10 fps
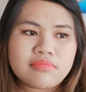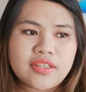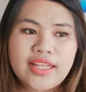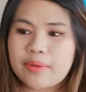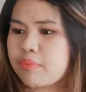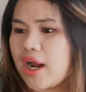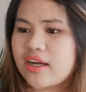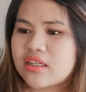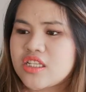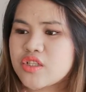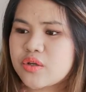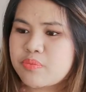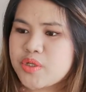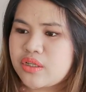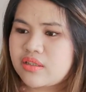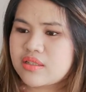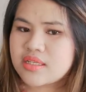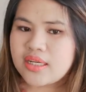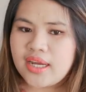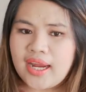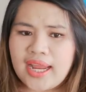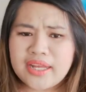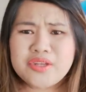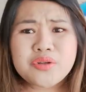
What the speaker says: like product descriptions, and you